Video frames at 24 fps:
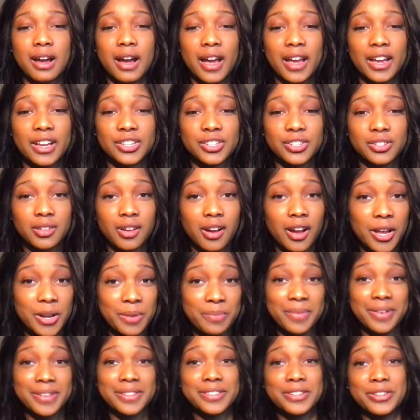I had just gotten
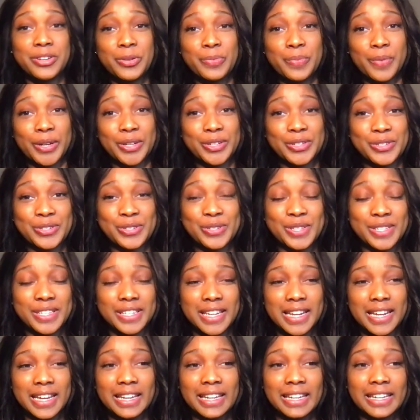my senior pictures
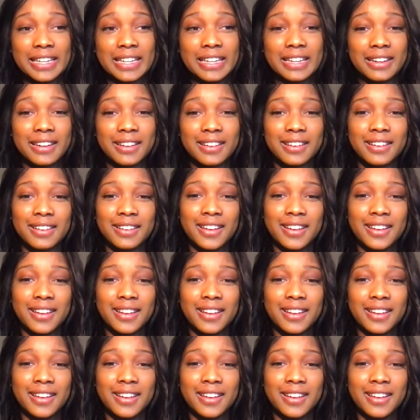taken